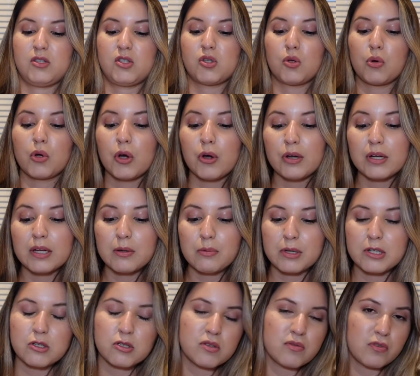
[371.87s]
So currently
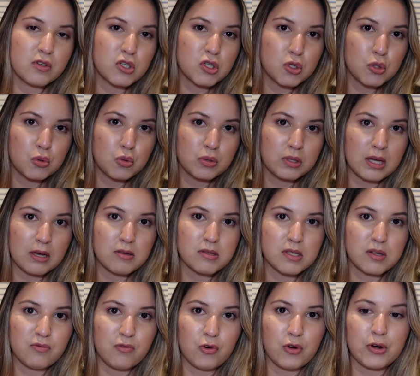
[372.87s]
retails for
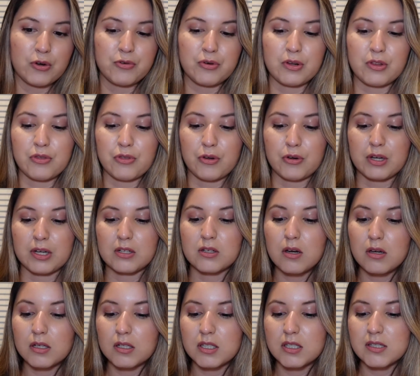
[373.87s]

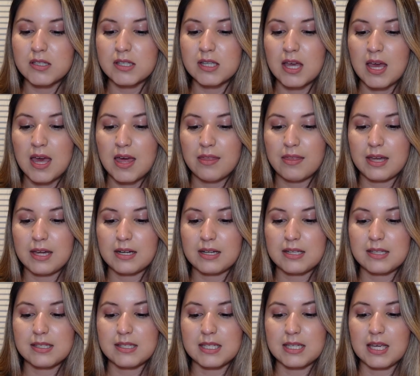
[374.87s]
$2,430. That
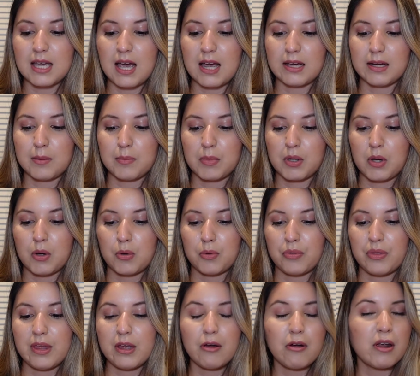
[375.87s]
is the item code
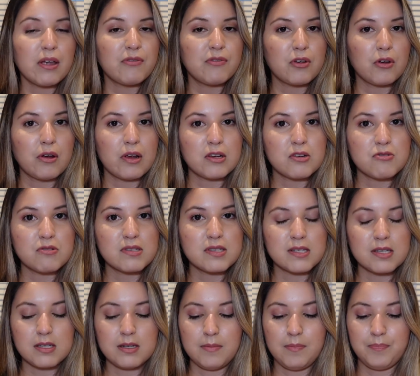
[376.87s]
there if you're interested.